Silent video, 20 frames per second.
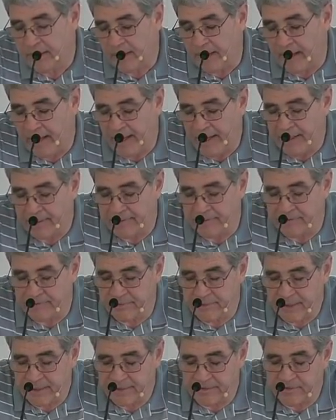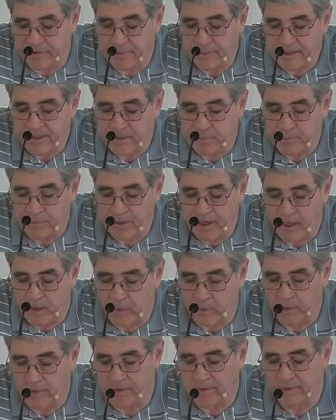and to be
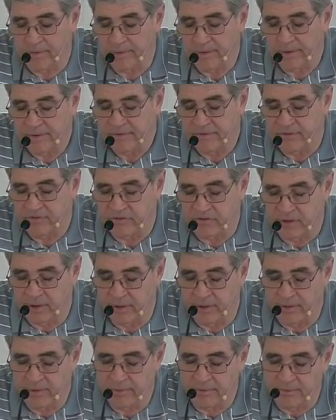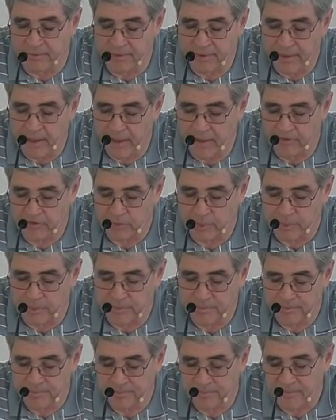empowered to share the gospel.